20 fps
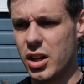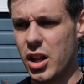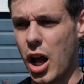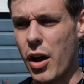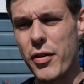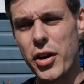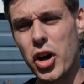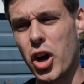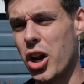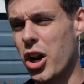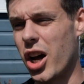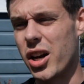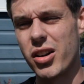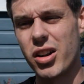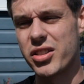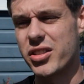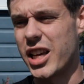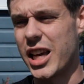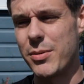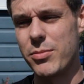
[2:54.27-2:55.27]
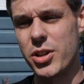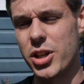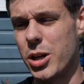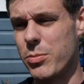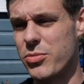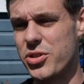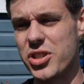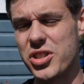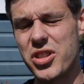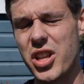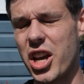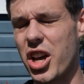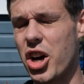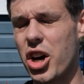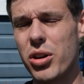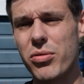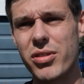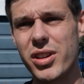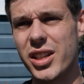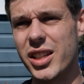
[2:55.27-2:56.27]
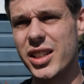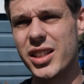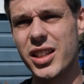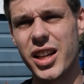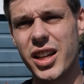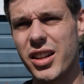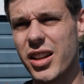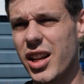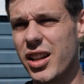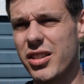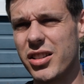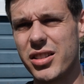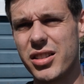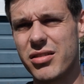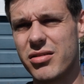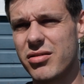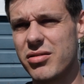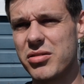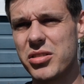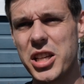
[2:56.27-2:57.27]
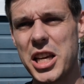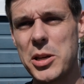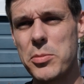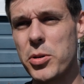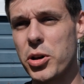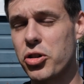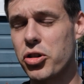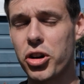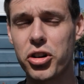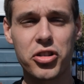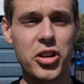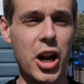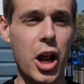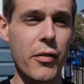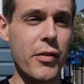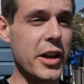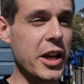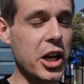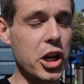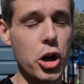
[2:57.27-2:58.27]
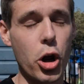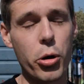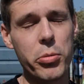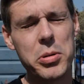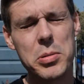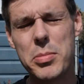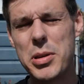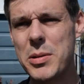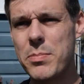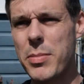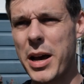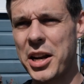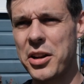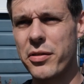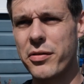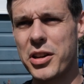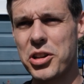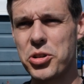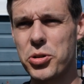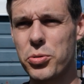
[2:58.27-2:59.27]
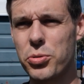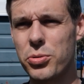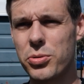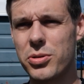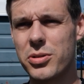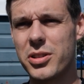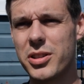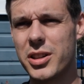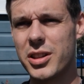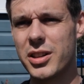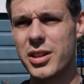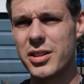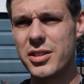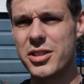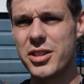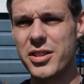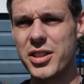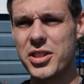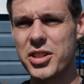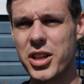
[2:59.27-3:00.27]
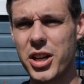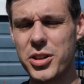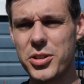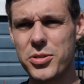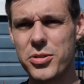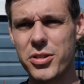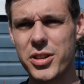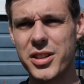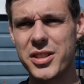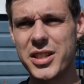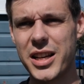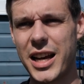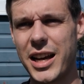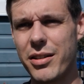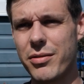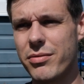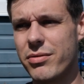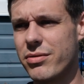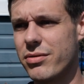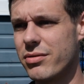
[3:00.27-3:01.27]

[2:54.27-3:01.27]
think I'd keep the numbers as they are, really, and keep it. 'Cause like I said, I think it can only be beneficial to this country to have